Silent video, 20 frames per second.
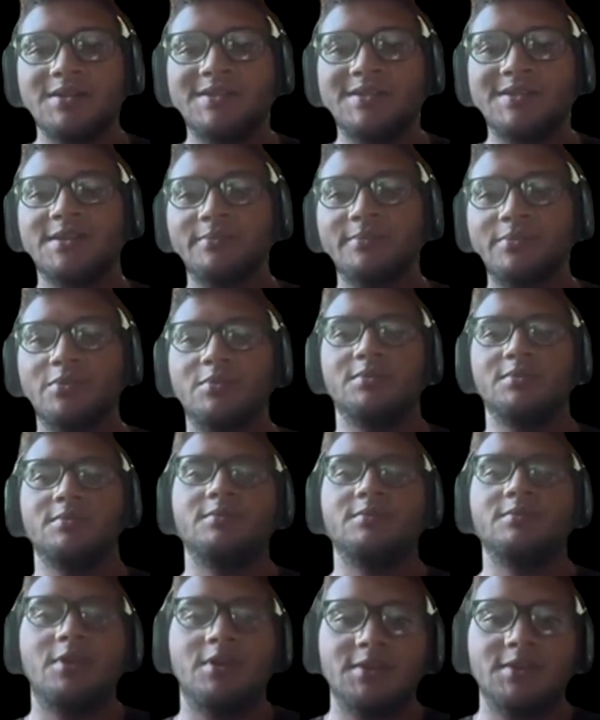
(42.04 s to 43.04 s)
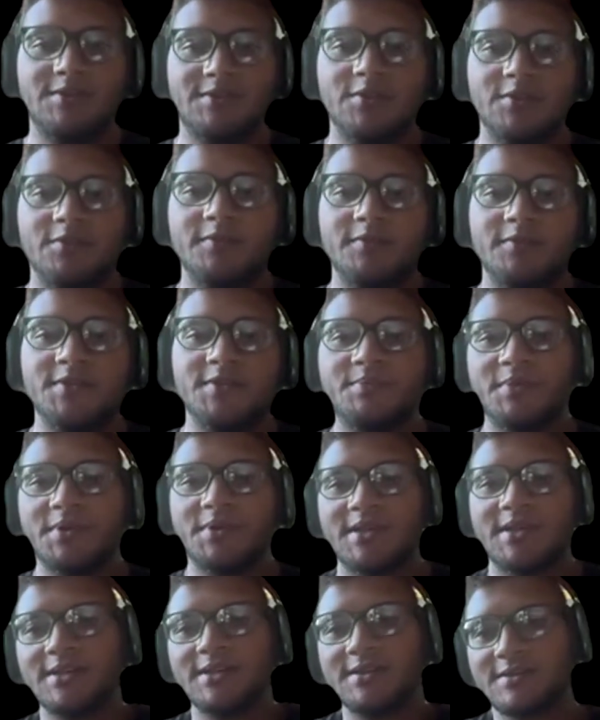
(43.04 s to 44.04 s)
simple on the surface,
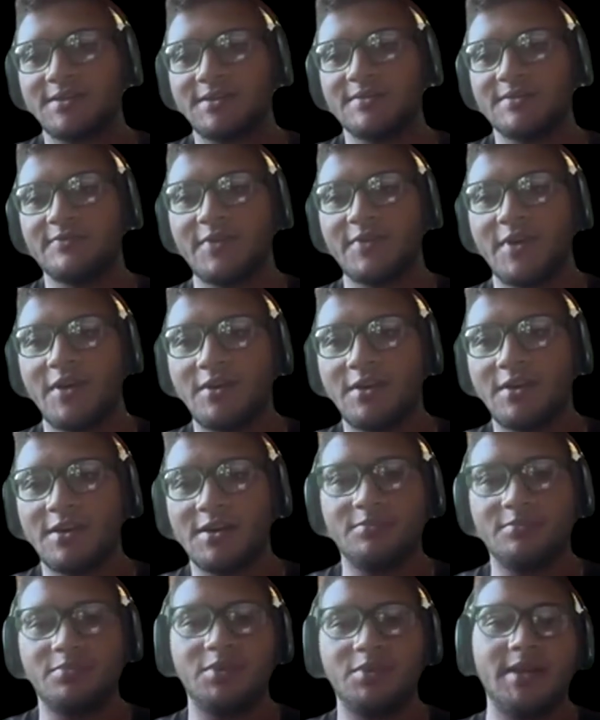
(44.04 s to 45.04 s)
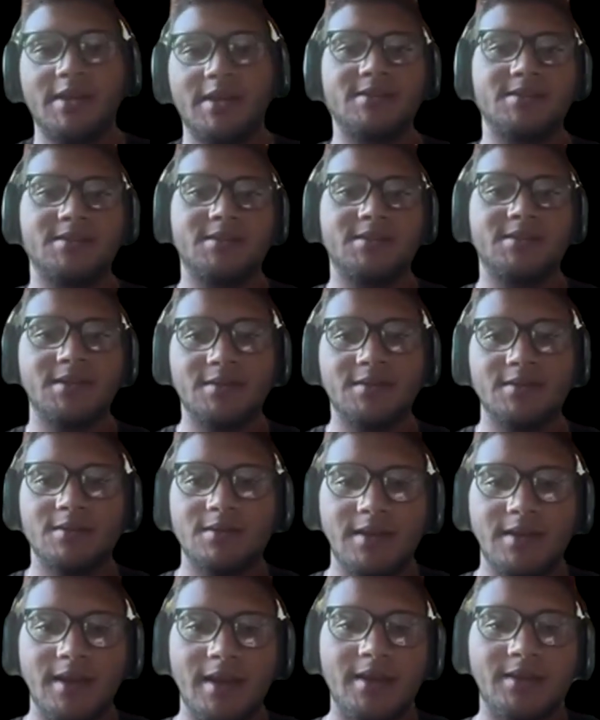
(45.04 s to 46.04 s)
but gets very complex
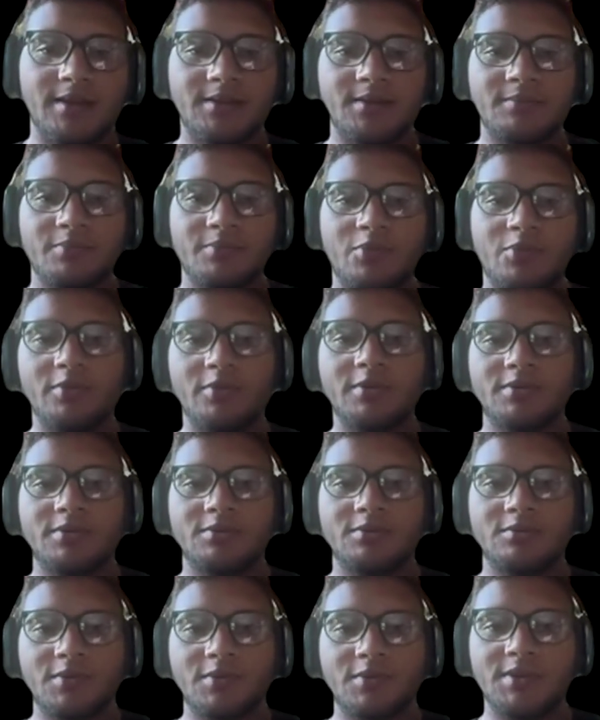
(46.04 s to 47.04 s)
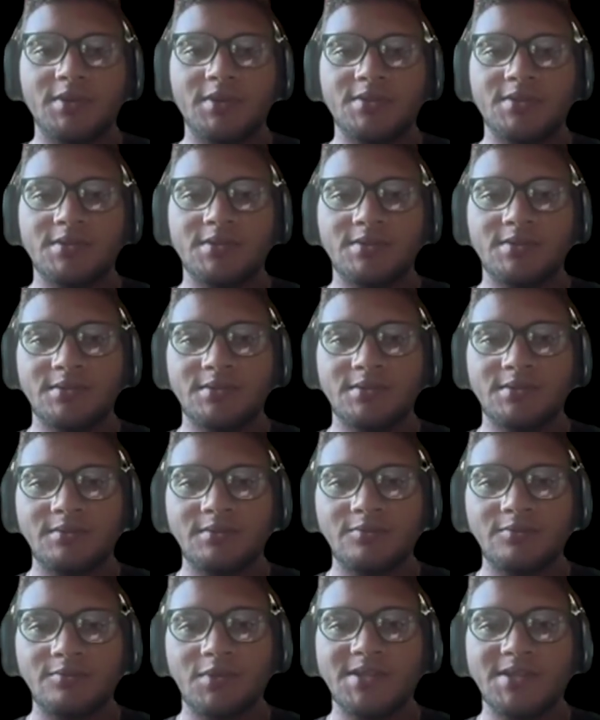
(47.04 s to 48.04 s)
and important when
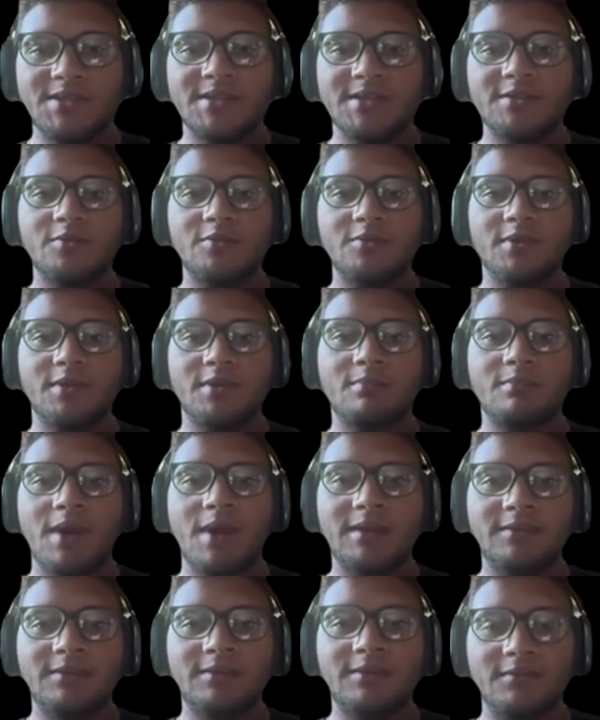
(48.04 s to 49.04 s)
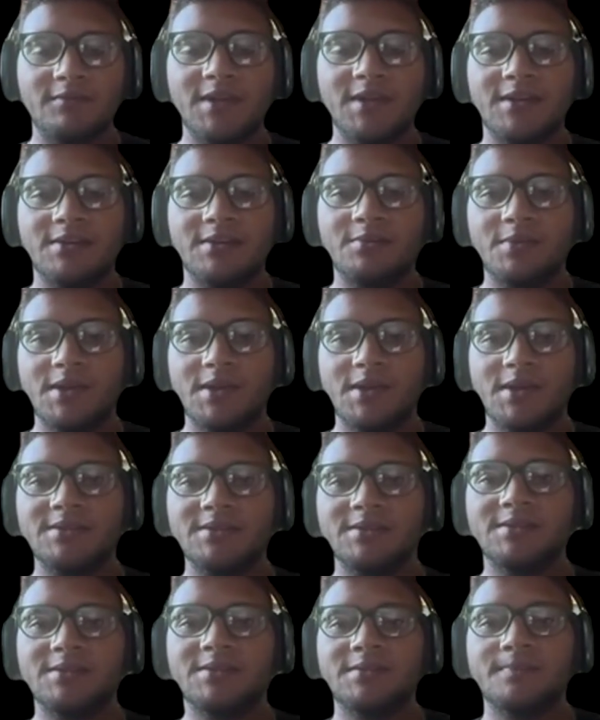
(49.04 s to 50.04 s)
we deal with massive
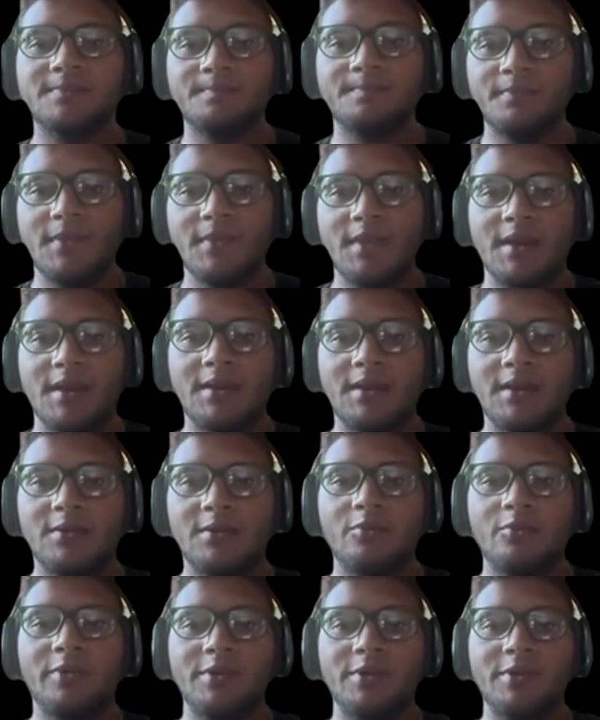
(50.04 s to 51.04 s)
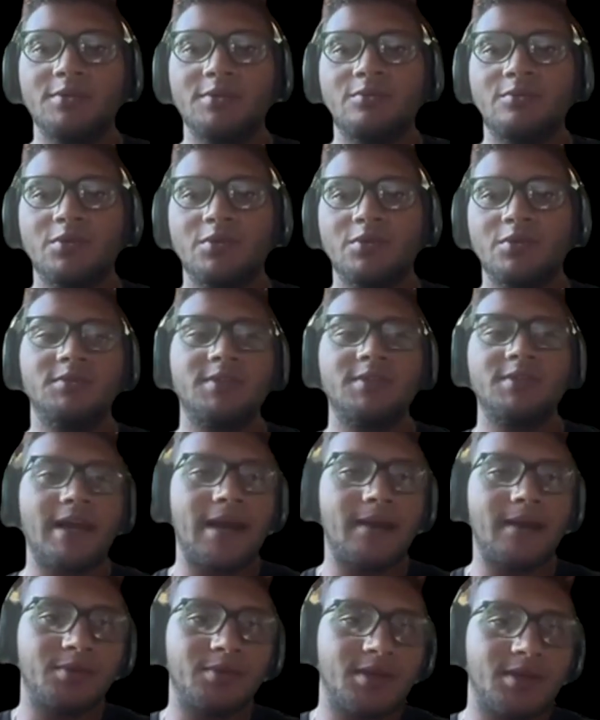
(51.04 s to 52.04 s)
databases and real world
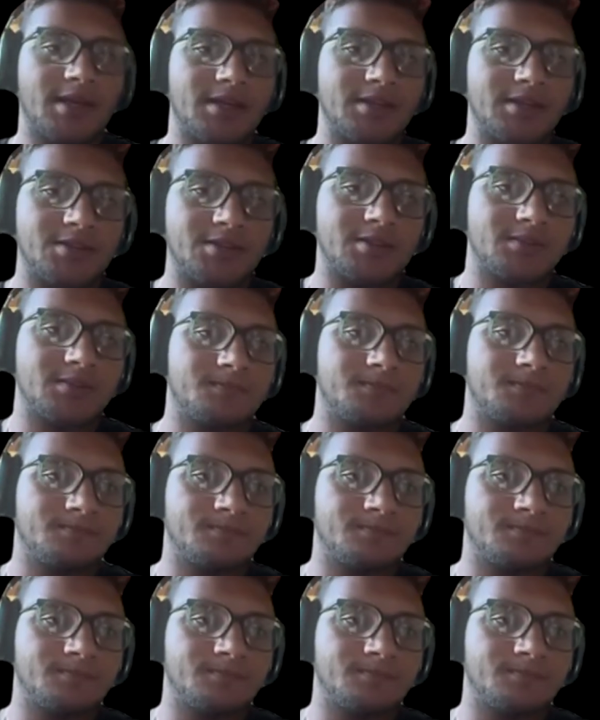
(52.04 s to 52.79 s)
application.